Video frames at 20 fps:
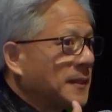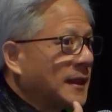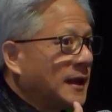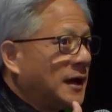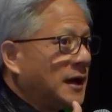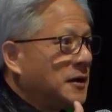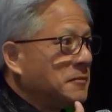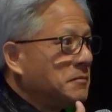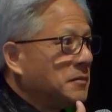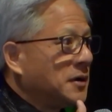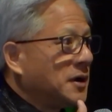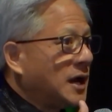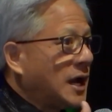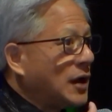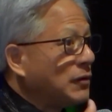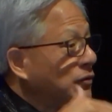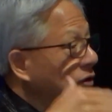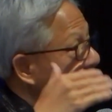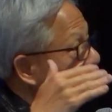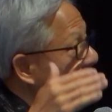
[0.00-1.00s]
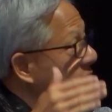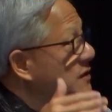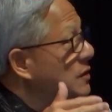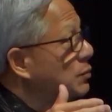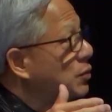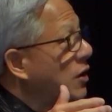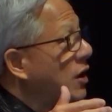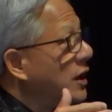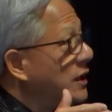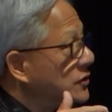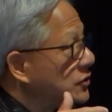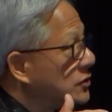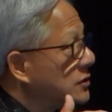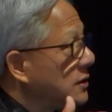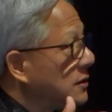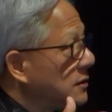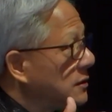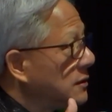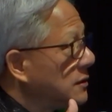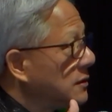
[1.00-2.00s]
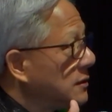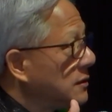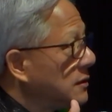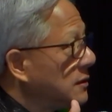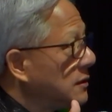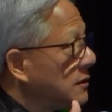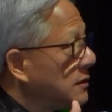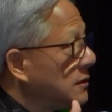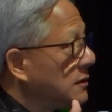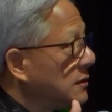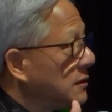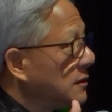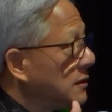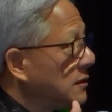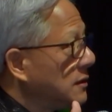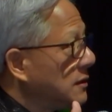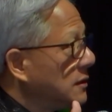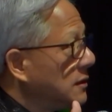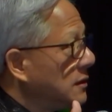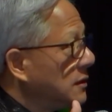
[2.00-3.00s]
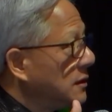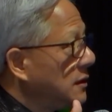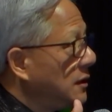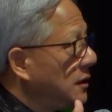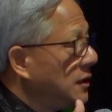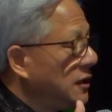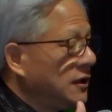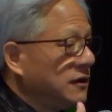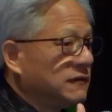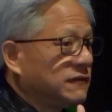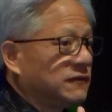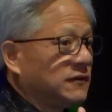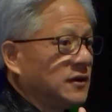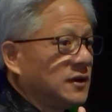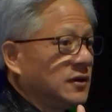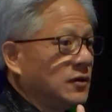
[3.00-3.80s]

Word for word: um, I wouldn't be surprised if